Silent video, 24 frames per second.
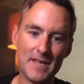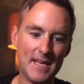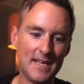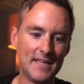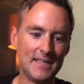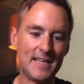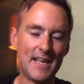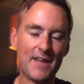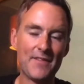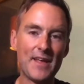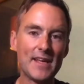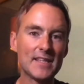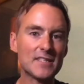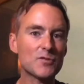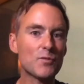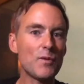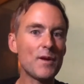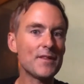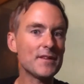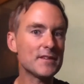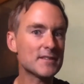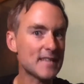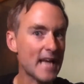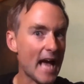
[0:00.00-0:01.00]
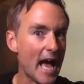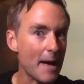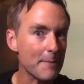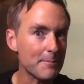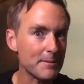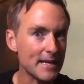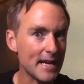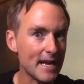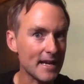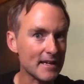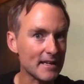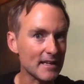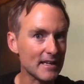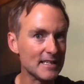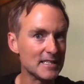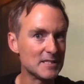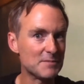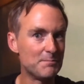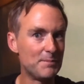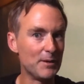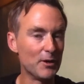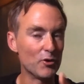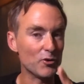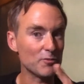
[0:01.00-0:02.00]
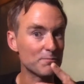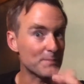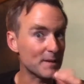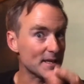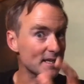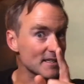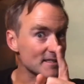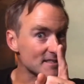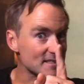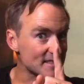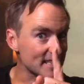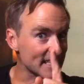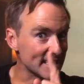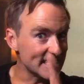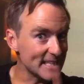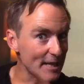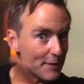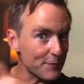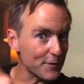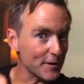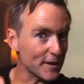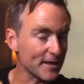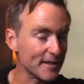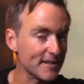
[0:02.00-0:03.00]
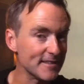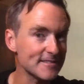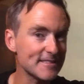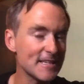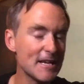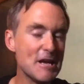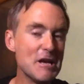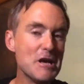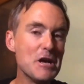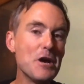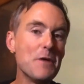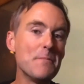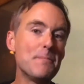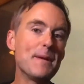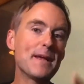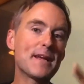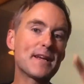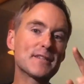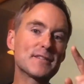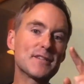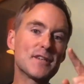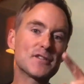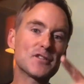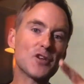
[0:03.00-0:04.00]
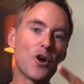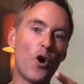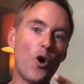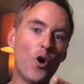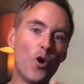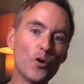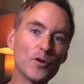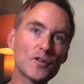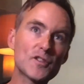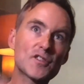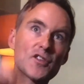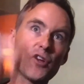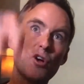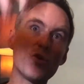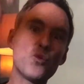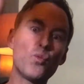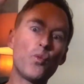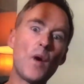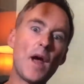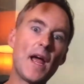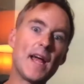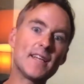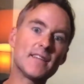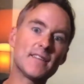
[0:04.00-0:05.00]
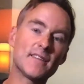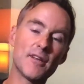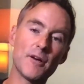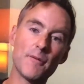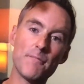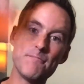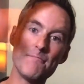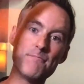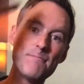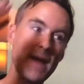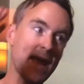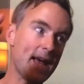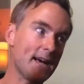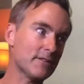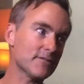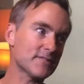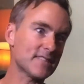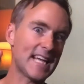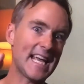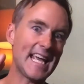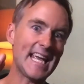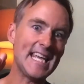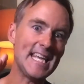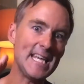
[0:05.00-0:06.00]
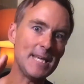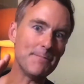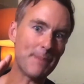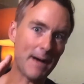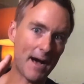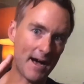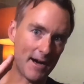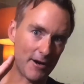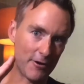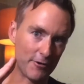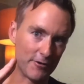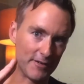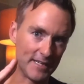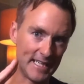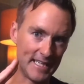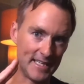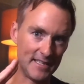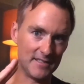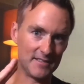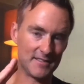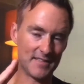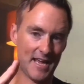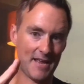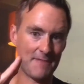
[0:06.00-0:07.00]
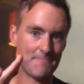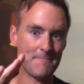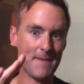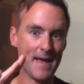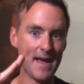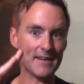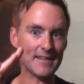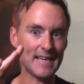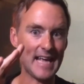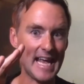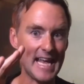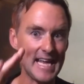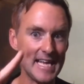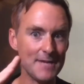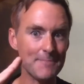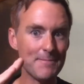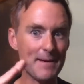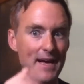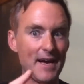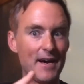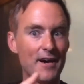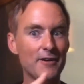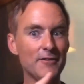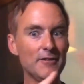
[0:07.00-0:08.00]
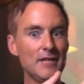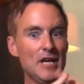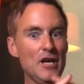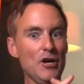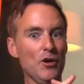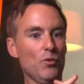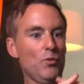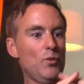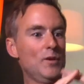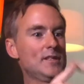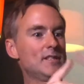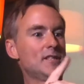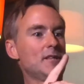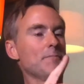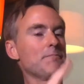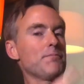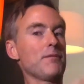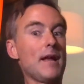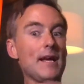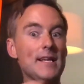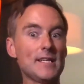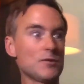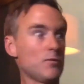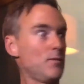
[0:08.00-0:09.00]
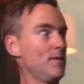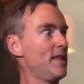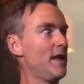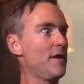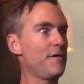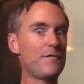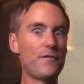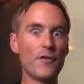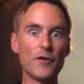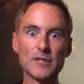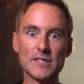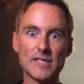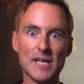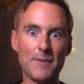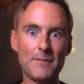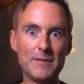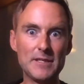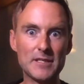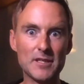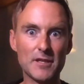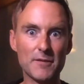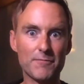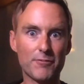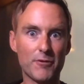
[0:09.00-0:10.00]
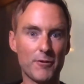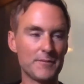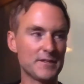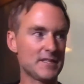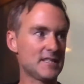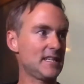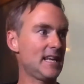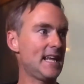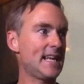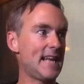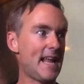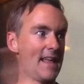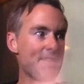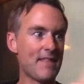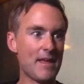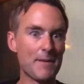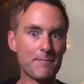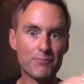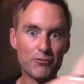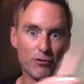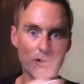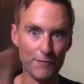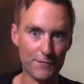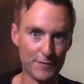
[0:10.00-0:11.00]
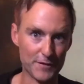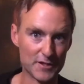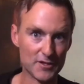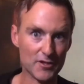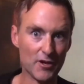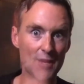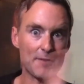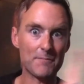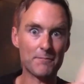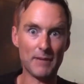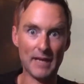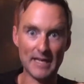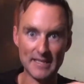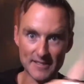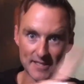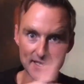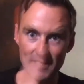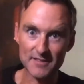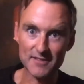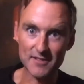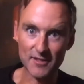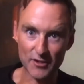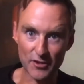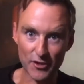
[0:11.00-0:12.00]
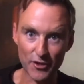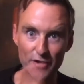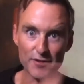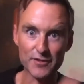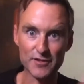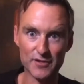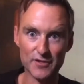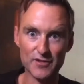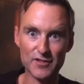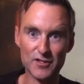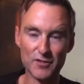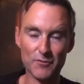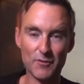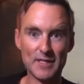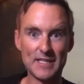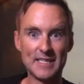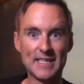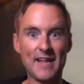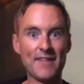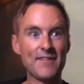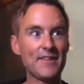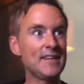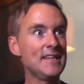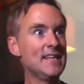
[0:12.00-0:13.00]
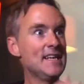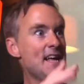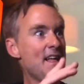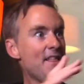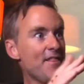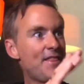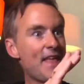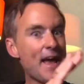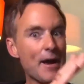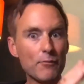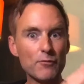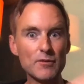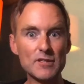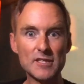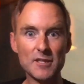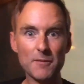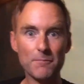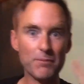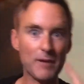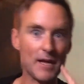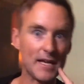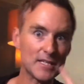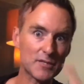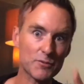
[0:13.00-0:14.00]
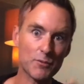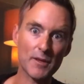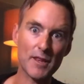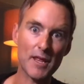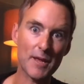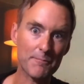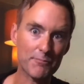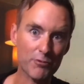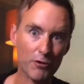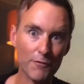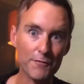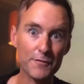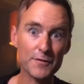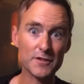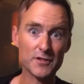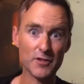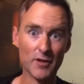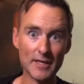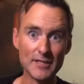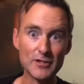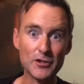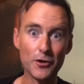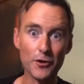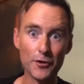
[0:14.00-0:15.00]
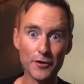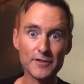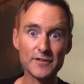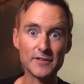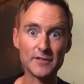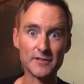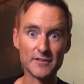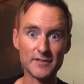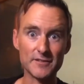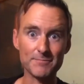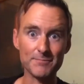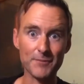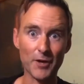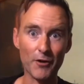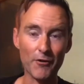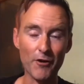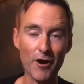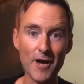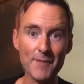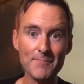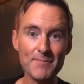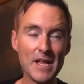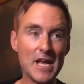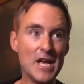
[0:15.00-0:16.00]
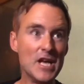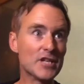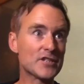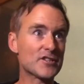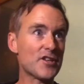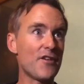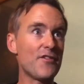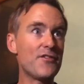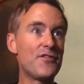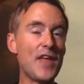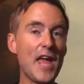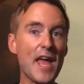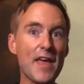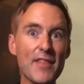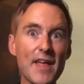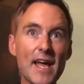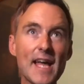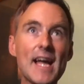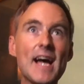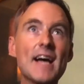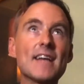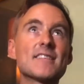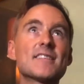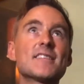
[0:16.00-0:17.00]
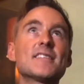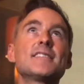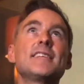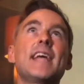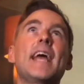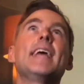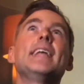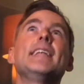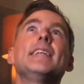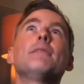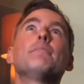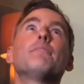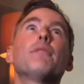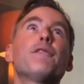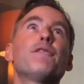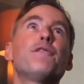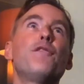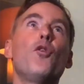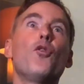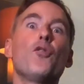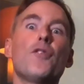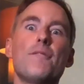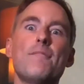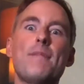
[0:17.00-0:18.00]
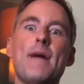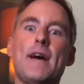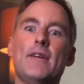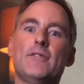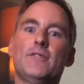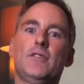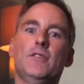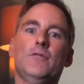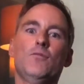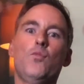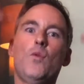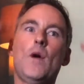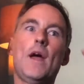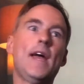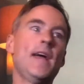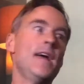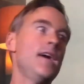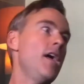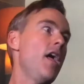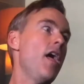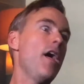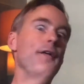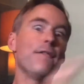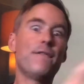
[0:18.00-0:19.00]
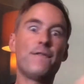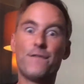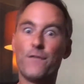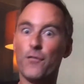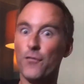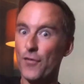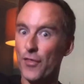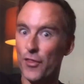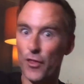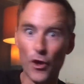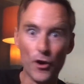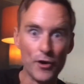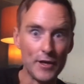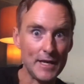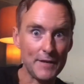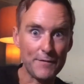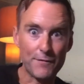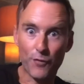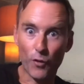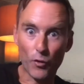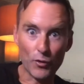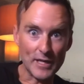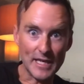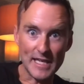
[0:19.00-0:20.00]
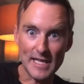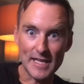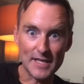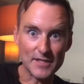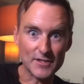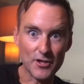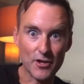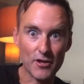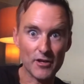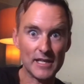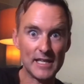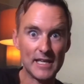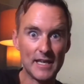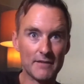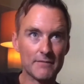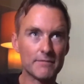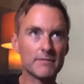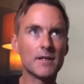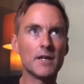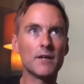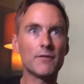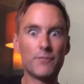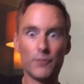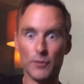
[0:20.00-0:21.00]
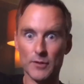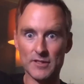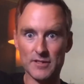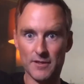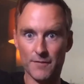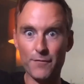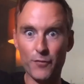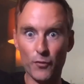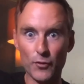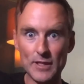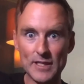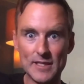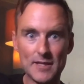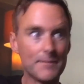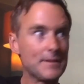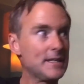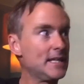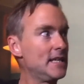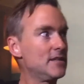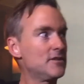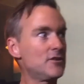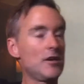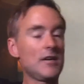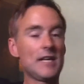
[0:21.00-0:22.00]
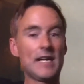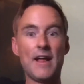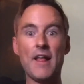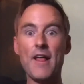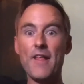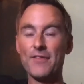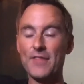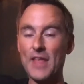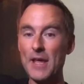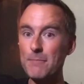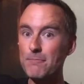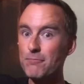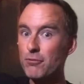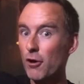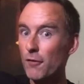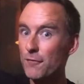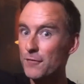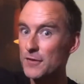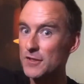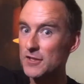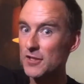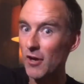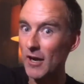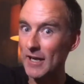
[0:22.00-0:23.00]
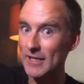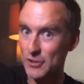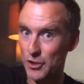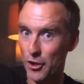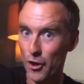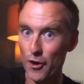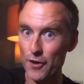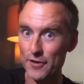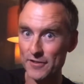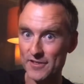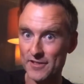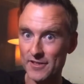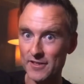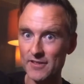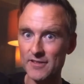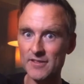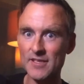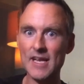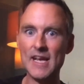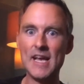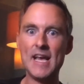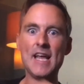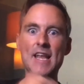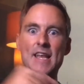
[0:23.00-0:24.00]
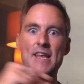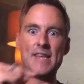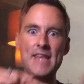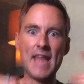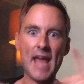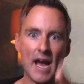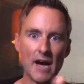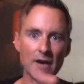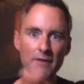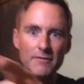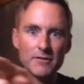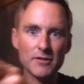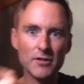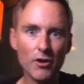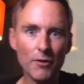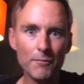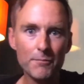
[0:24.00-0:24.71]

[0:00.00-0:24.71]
Now, that's where the tabernacle is built, but it's significant because it's also where the Mount Ebal is. And Mount Ebal was the place when they first came into the promised land and they prophesied blessings and curses to one another. That was the place where they prophesied curses, all right? So there they are standing before the mountain where 40 years earlier, 40-something years earlier, they prophesied curses. Now